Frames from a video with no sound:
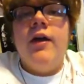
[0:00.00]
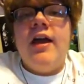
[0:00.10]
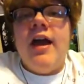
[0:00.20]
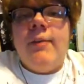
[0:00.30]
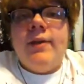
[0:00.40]

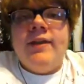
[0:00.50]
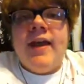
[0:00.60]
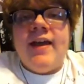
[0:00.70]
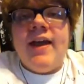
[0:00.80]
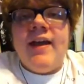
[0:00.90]
I mean,
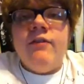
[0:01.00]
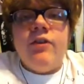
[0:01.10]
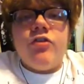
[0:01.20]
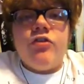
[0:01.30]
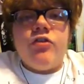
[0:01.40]
that kind of
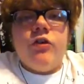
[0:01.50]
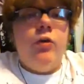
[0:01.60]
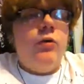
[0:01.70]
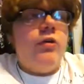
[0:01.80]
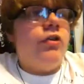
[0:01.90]
is
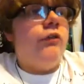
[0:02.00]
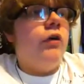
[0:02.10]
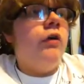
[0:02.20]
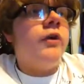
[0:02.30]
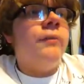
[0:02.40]
true, because the
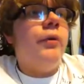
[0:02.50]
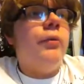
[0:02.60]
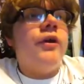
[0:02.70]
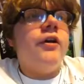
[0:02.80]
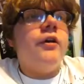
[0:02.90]
Royal Rumble
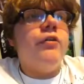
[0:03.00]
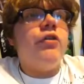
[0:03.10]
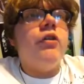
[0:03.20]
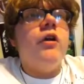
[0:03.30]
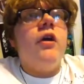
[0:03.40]

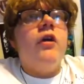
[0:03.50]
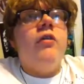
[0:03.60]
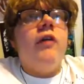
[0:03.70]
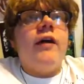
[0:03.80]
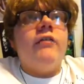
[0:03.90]
winners,
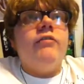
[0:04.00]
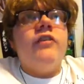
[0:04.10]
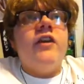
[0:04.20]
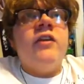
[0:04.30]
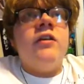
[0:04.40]
like, they
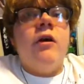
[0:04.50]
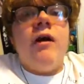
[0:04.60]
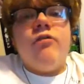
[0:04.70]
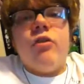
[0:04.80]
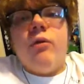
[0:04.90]
didn't go
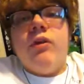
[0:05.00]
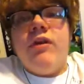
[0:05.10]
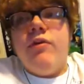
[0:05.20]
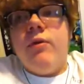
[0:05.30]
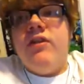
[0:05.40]
after the World
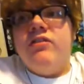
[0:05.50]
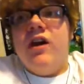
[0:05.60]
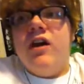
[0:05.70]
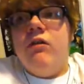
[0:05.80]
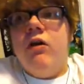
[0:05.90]
Heavyweight
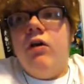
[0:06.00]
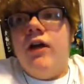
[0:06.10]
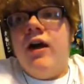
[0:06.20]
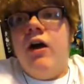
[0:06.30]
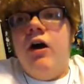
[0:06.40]
title all
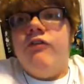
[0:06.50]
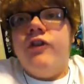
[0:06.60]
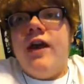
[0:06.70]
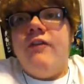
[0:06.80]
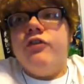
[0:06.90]
that often
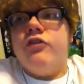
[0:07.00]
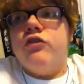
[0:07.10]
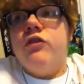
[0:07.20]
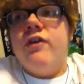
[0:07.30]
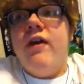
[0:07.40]
after
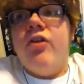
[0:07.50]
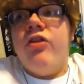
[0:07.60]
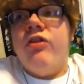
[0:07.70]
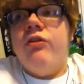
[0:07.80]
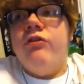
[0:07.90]

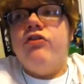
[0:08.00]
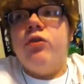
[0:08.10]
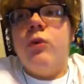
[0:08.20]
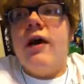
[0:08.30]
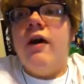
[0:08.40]

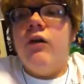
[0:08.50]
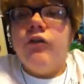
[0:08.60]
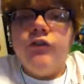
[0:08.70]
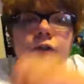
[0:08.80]
2012.